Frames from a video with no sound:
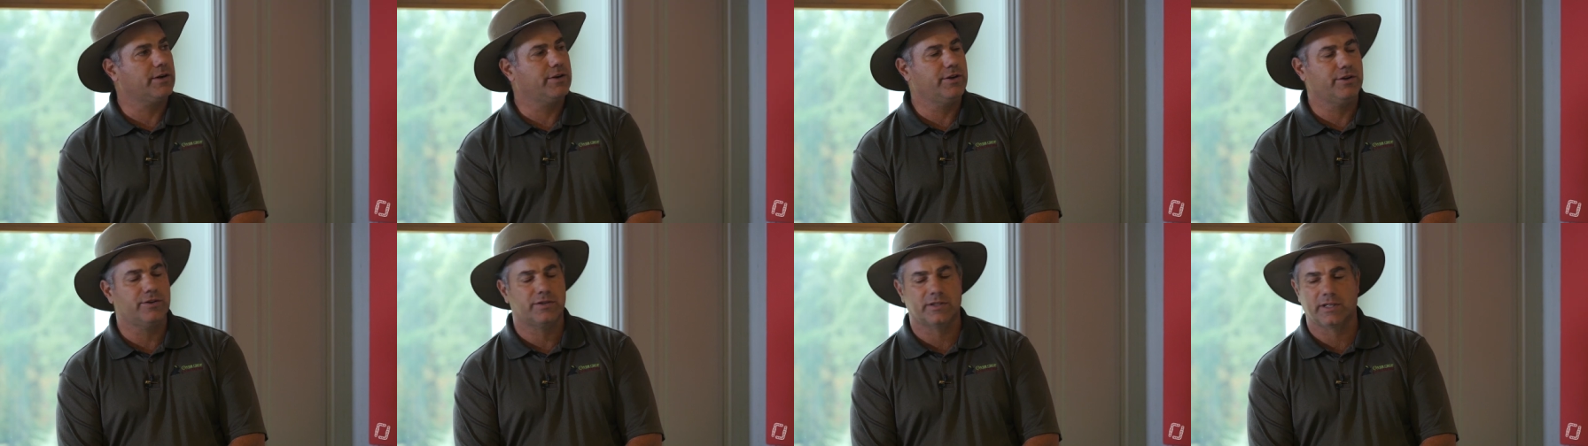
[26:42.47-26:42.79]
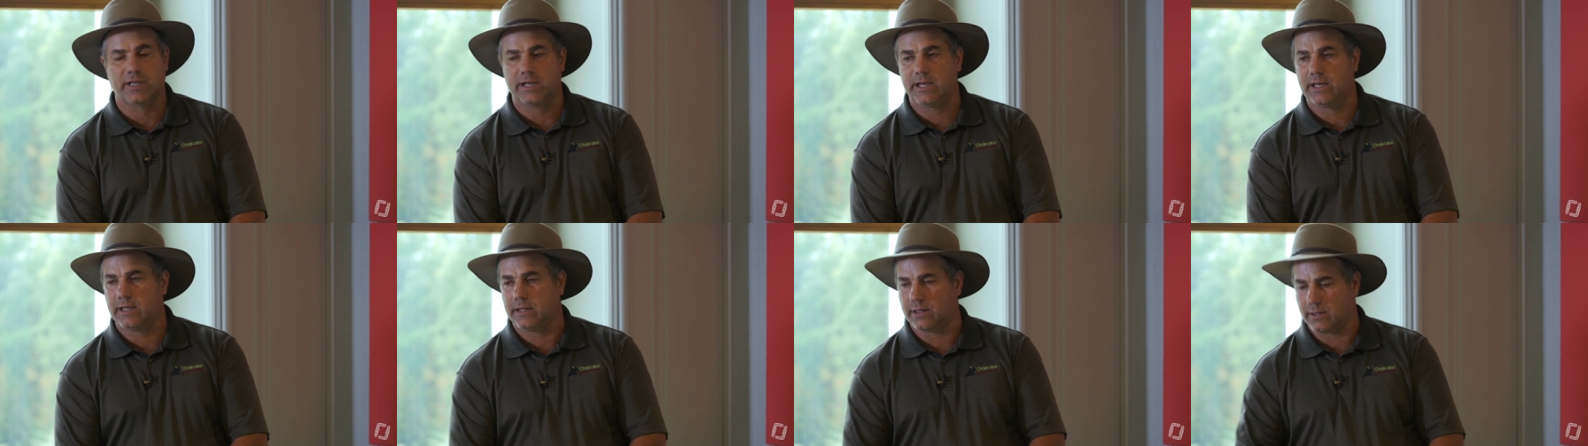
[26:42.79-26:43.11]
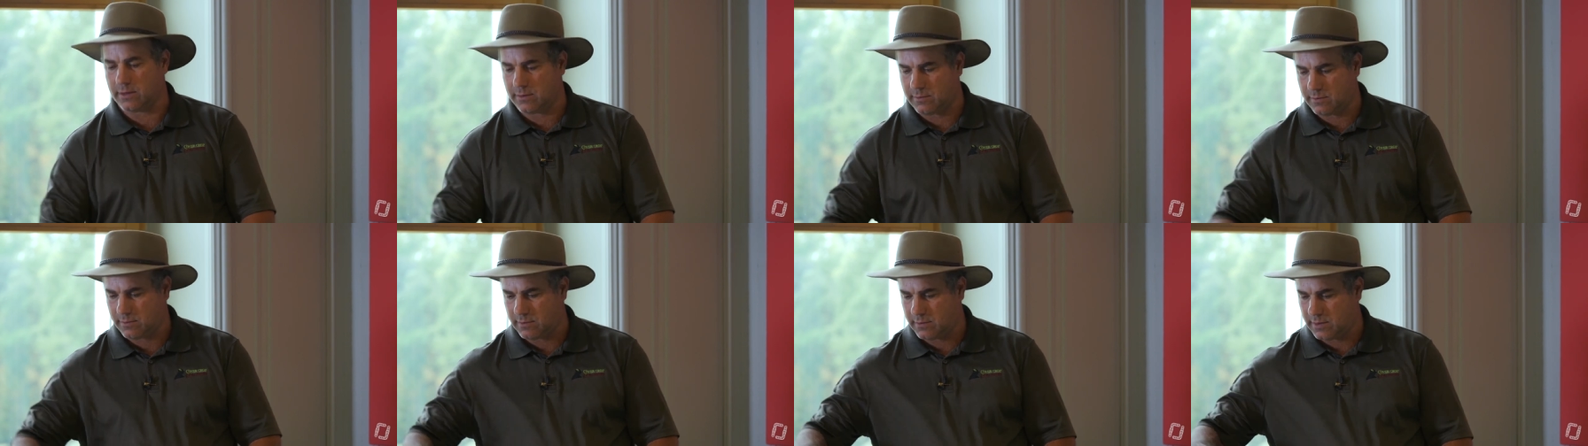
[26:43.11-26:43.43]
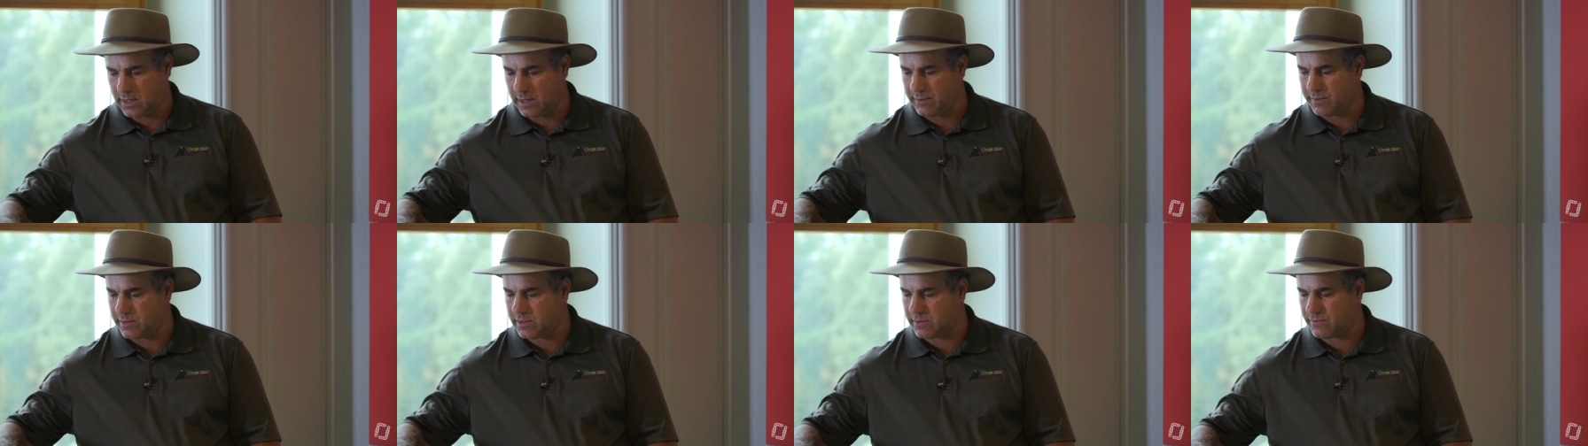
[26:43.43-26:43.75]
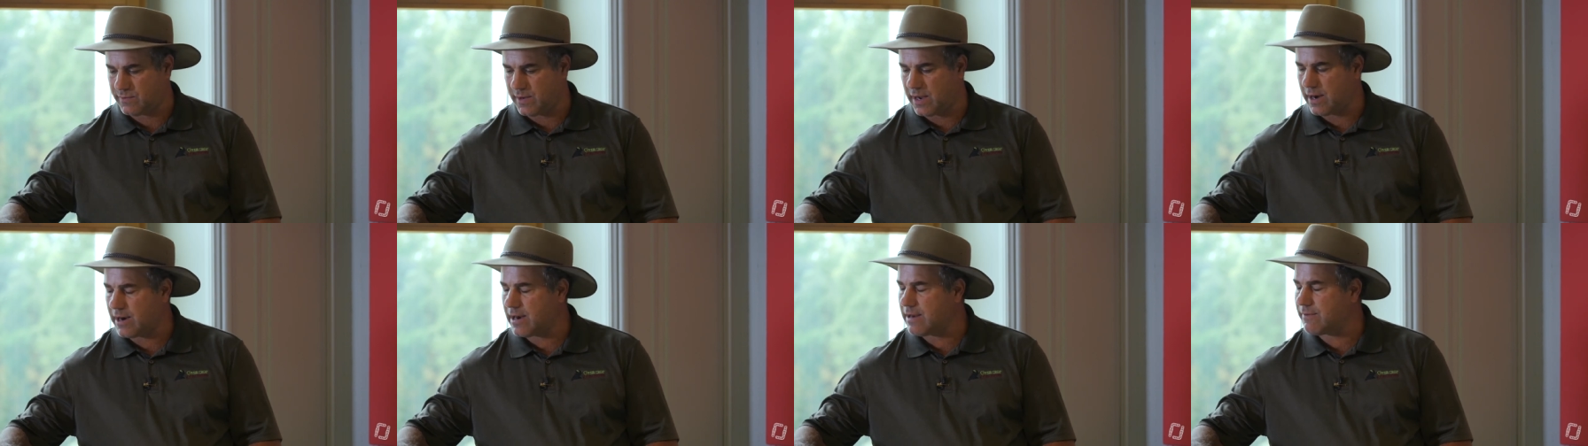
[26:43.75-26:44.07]
you see that it was
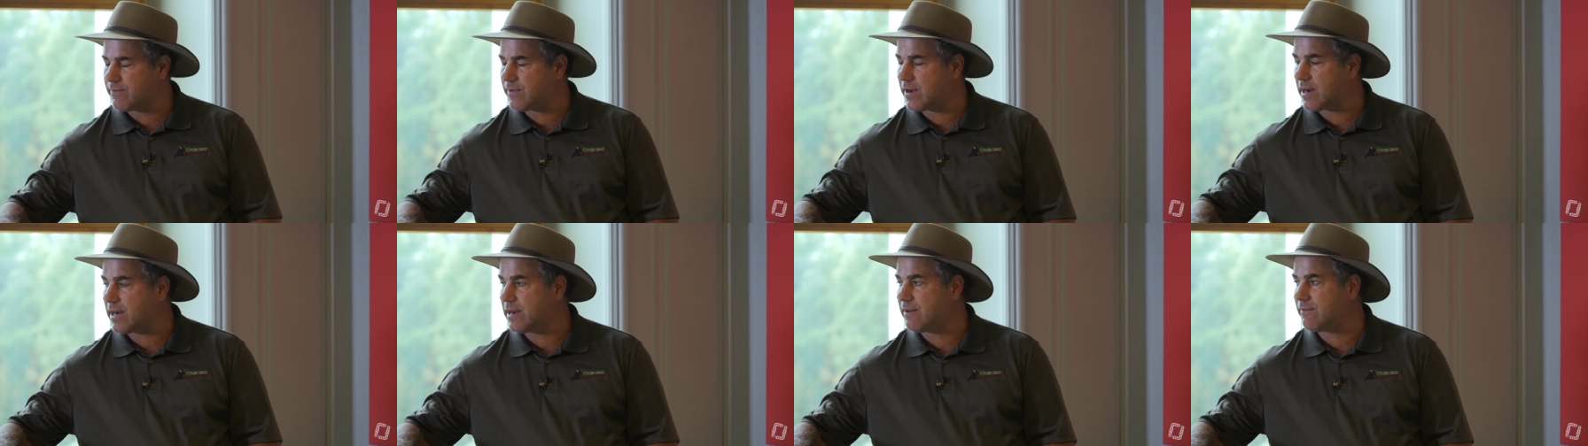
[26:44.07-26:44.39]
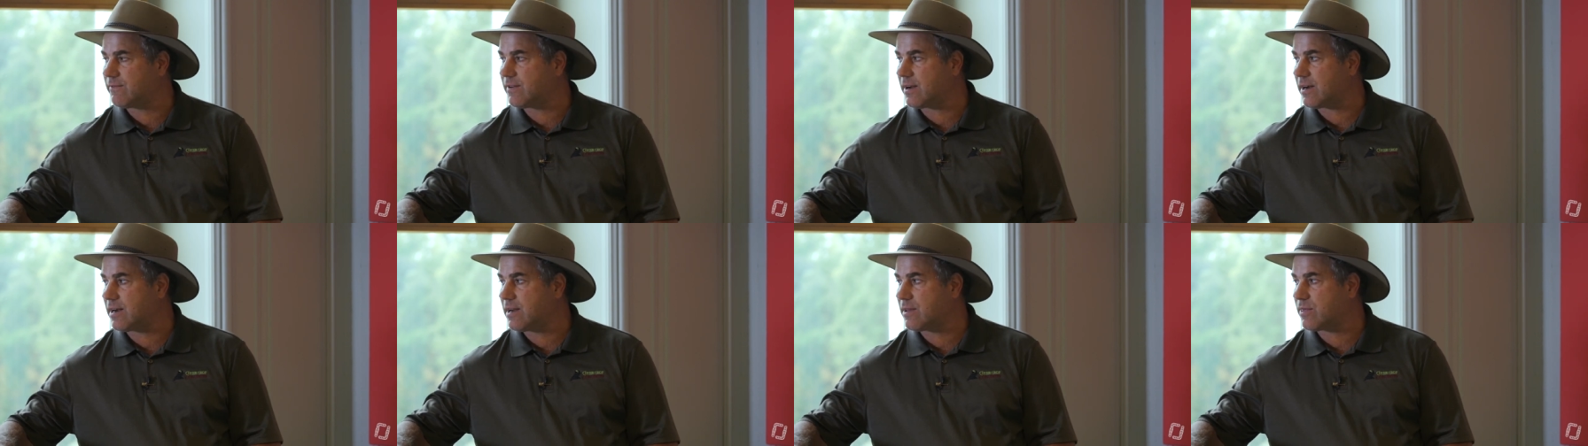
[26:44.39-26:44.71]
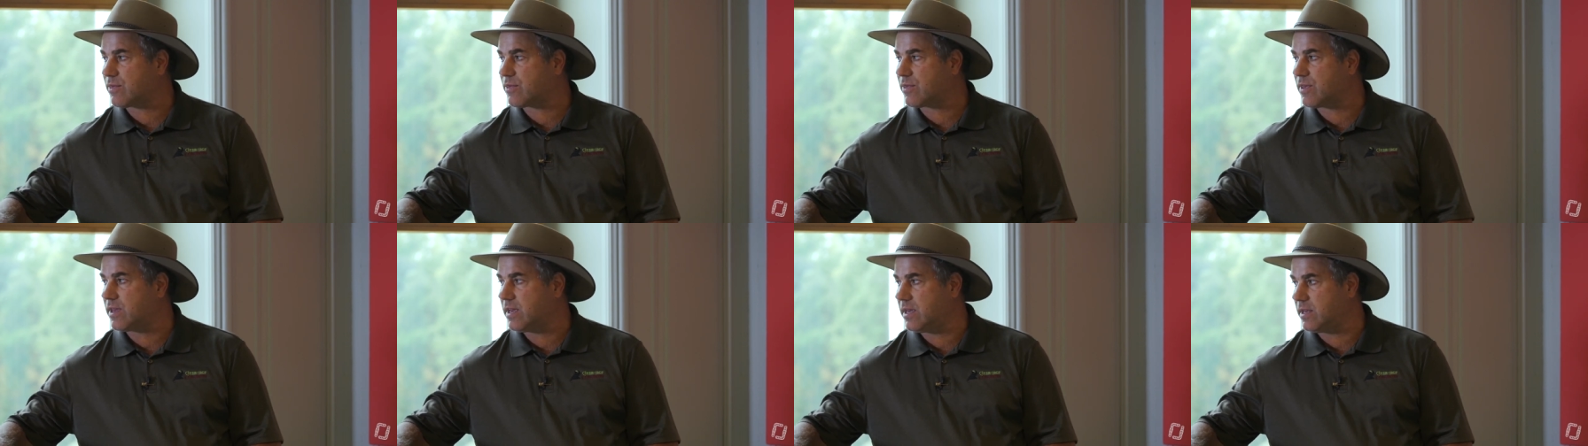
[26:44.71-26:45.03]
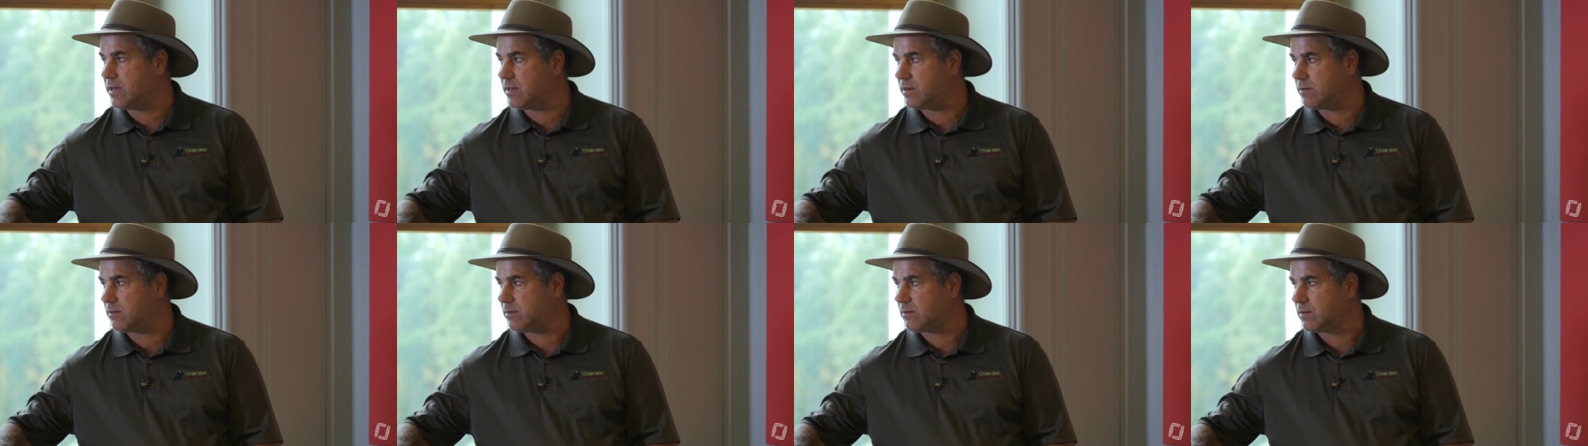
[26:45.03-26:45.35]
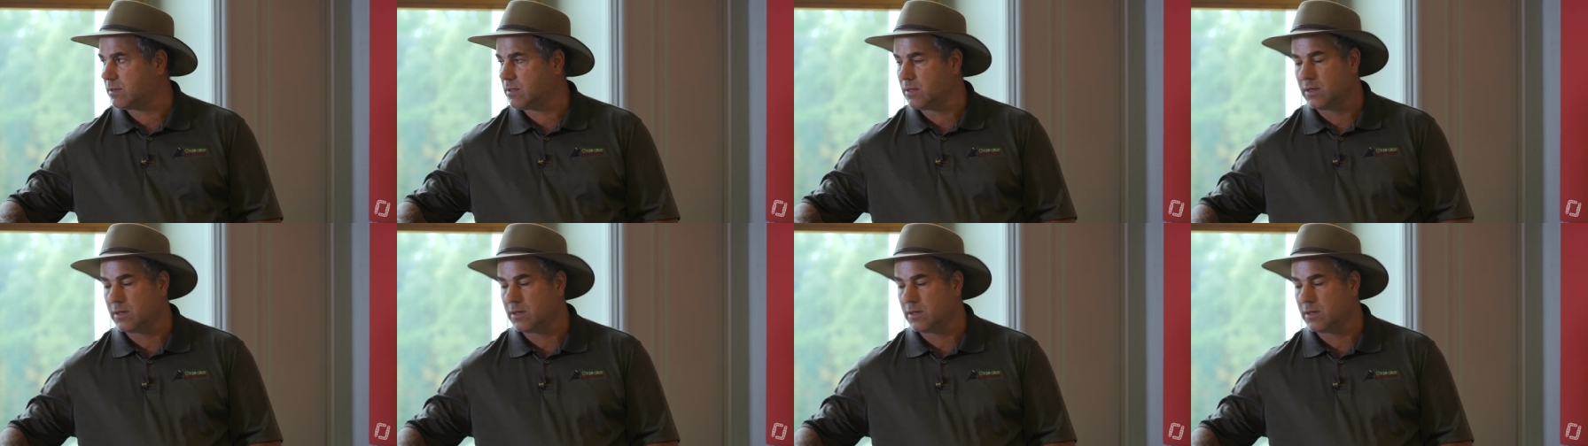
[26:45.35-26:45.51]
very, very, very thin.